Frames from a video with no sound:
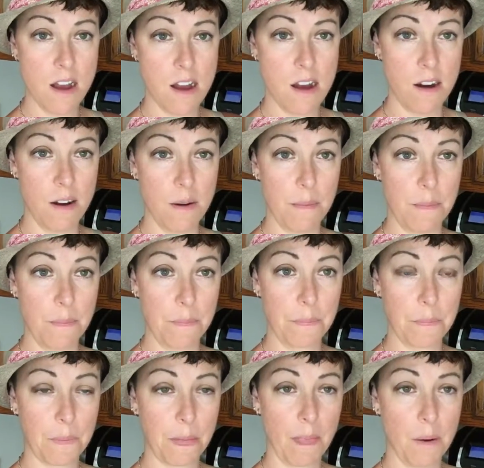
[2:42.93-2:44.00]

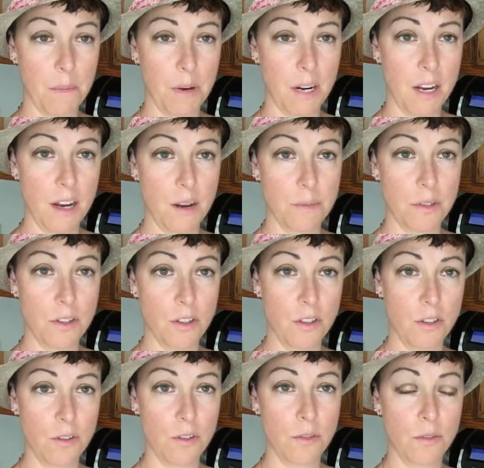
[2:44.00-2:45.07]
But it helps
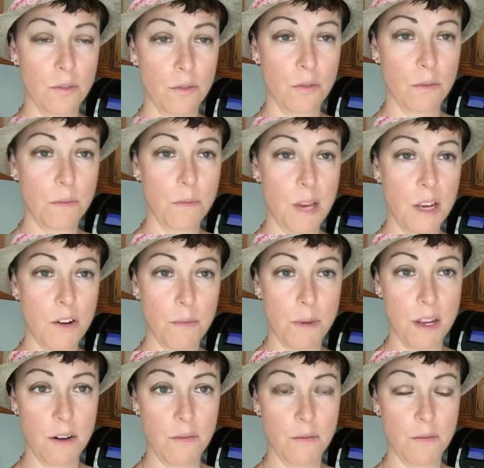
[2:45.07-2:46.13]
you make
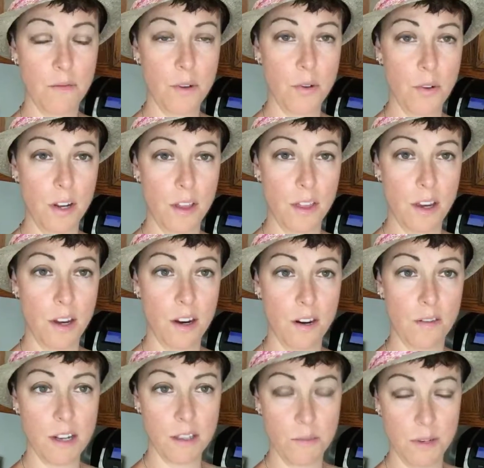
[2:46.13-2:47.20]
homemade food, and their
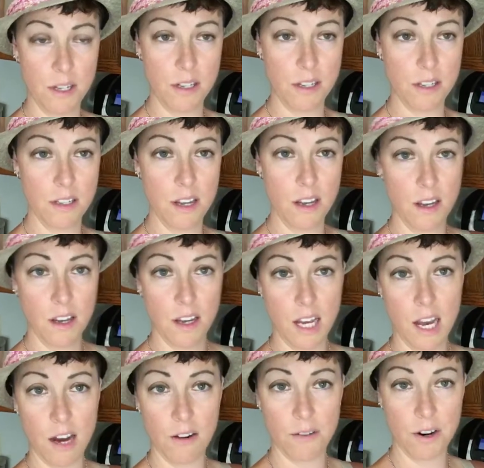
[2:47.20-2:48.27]
recipes,
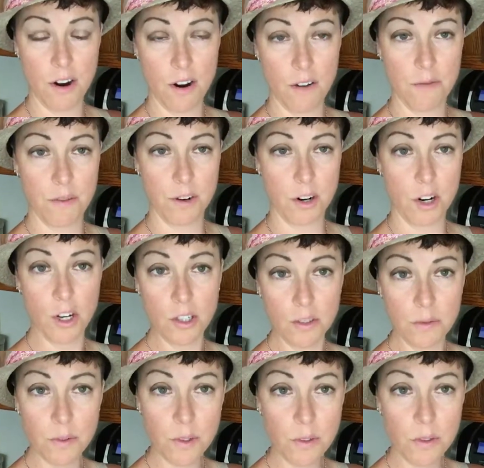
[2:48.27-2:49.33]
however, are for cooked
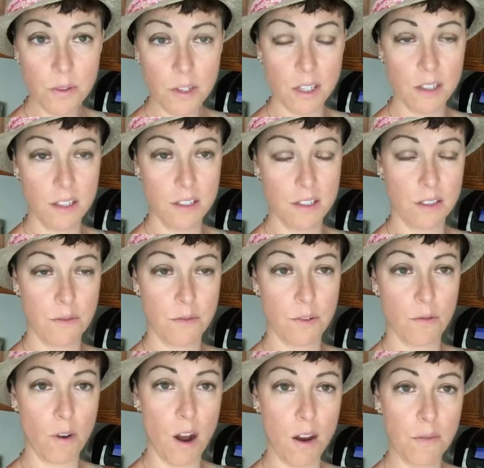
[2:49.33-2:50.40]
food, and this is for
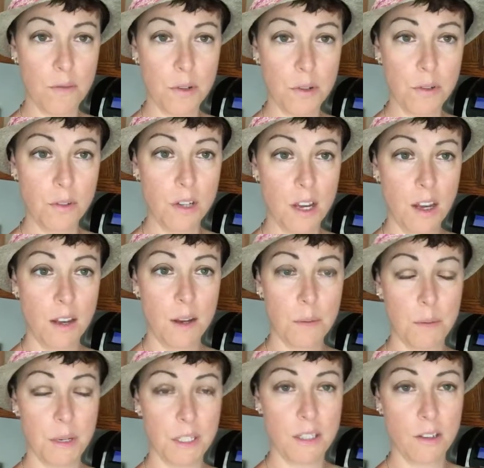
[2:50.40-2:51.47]
raw food,
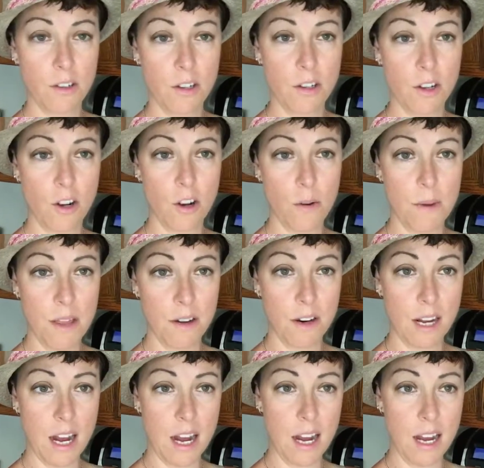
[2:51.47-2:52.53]
but still you can go by their
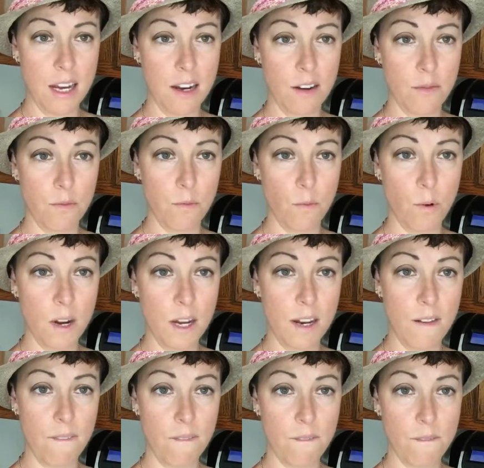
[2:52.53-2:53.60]
guide of what
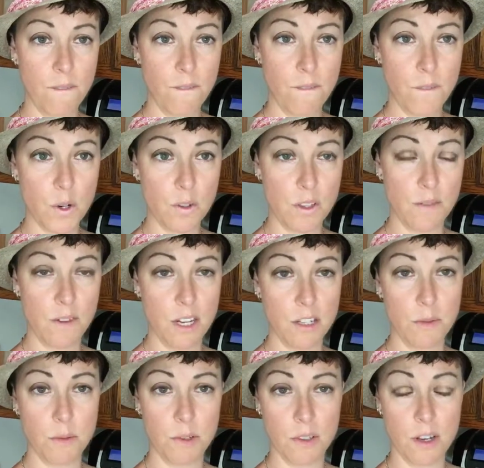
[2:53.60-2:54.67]
fruits and
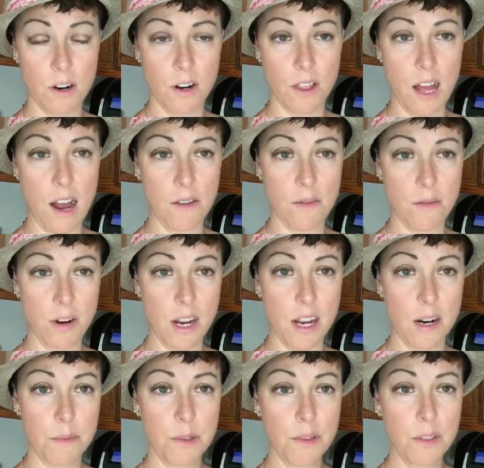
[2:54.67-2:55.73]
vegetables are allowed for
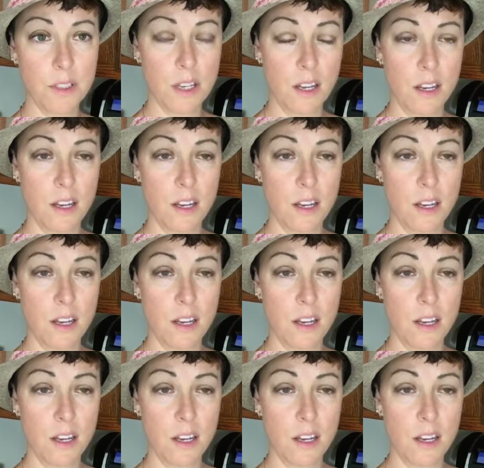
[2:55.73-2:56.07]
animals.